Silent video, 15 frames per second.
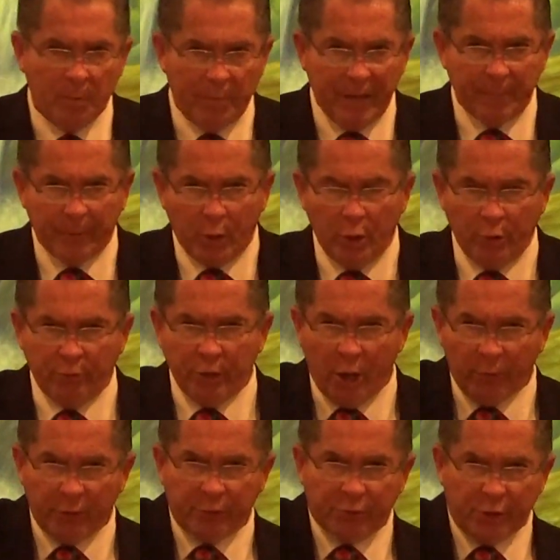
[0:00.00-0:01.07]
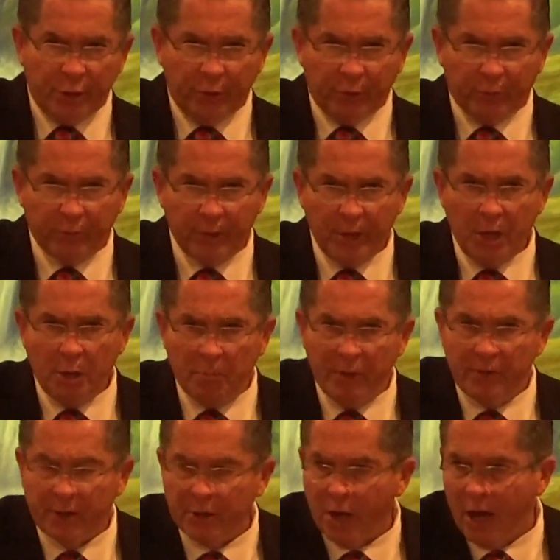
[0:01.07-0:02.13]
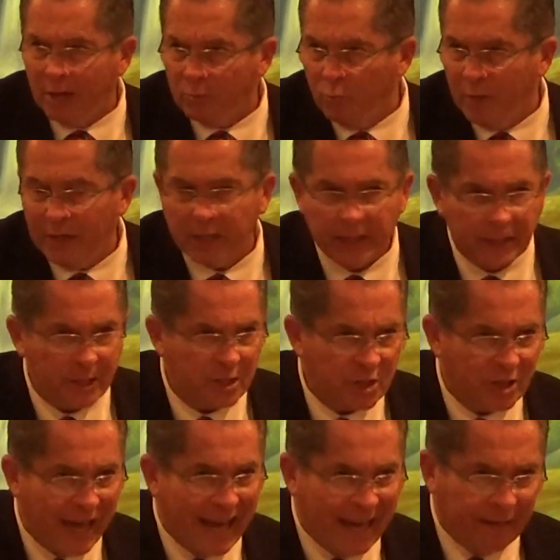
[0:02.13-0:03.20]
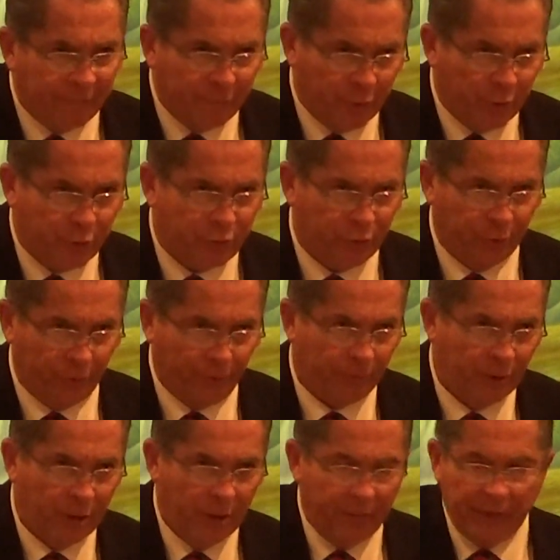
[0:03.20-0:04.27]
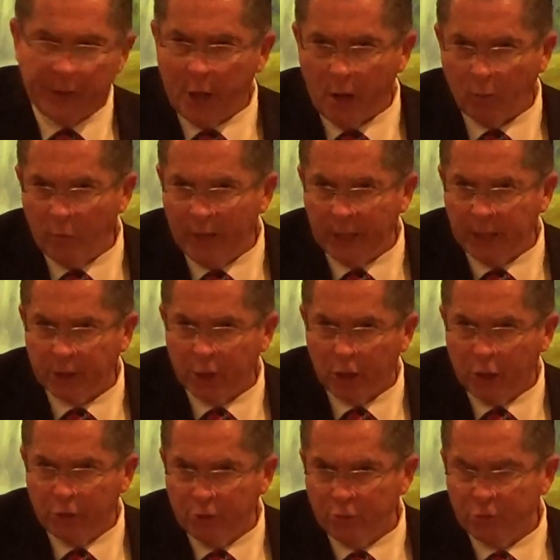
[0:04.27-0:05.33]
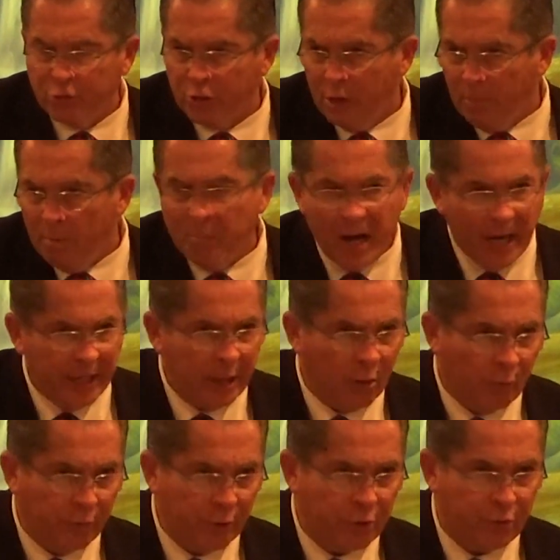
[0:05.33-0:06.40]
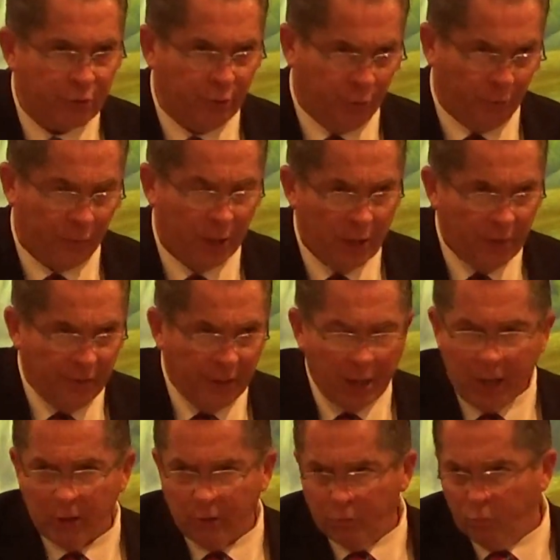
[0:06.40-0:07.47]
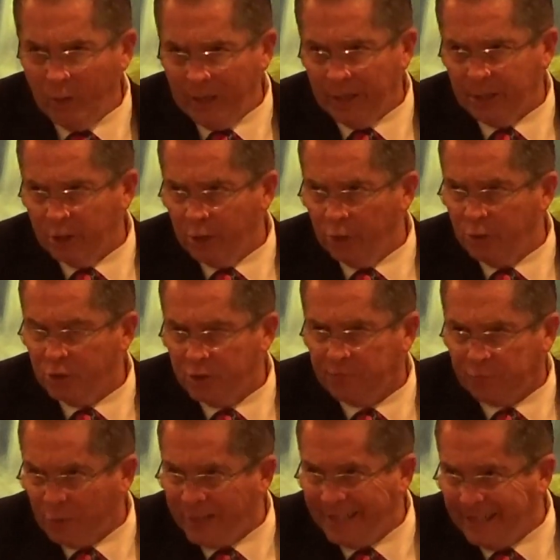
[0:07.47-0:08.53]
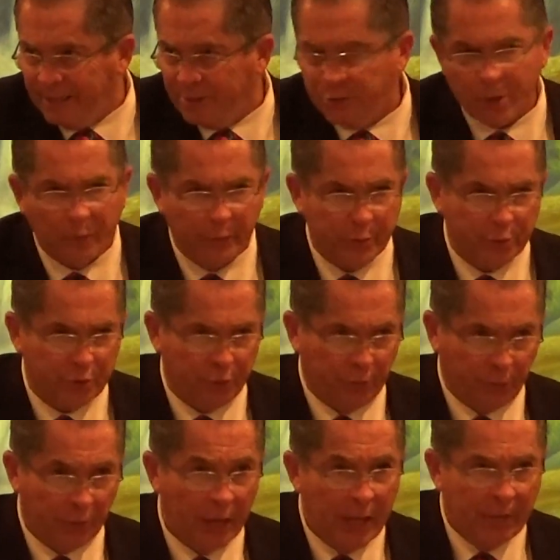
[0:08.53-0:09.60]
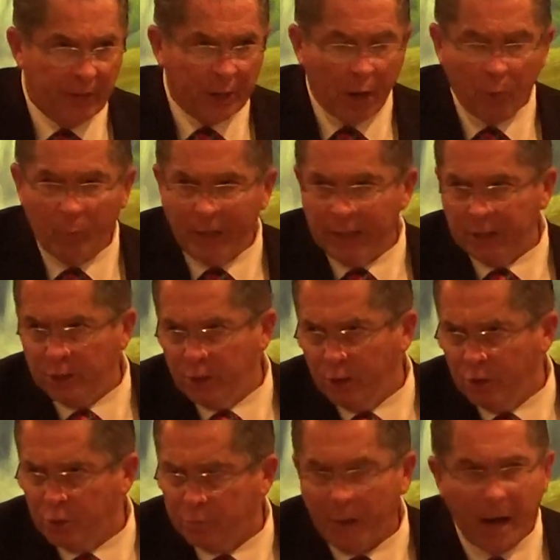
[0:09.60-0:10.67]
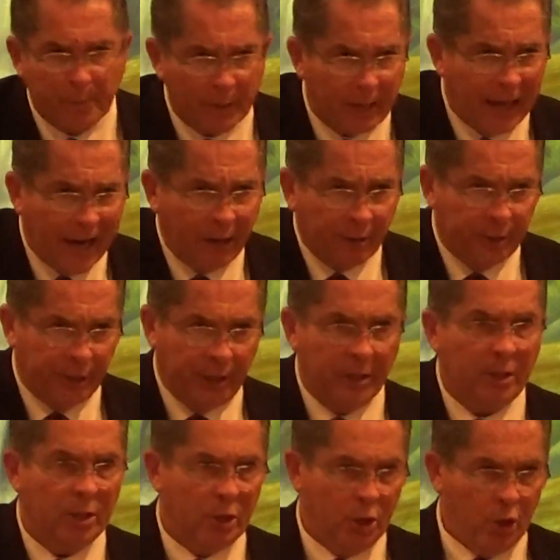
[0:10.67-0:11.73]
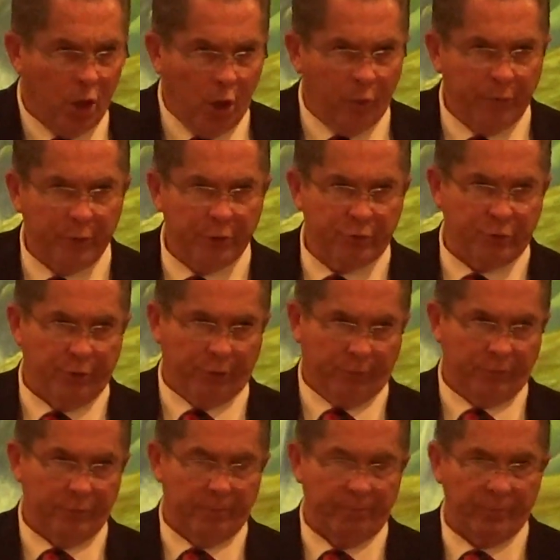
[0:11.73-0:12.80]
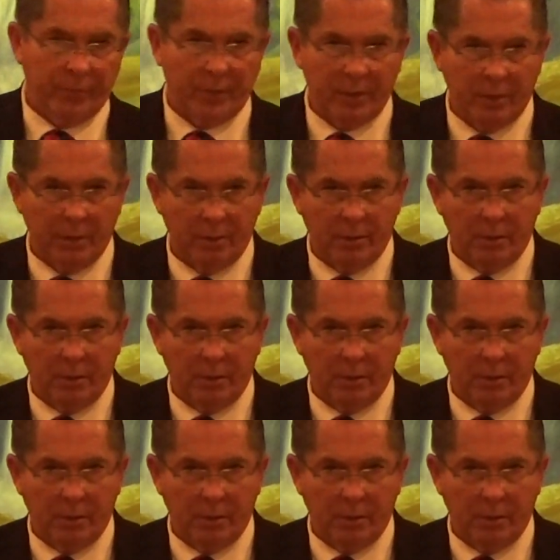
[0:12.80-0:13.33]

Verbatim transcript: People who know the truth, but they're not willing to stand for the truth. They're not willing to lose money over the truth. They're not willing to lose friends over the truth. They're not willing to lose popularity over the truth. Amen.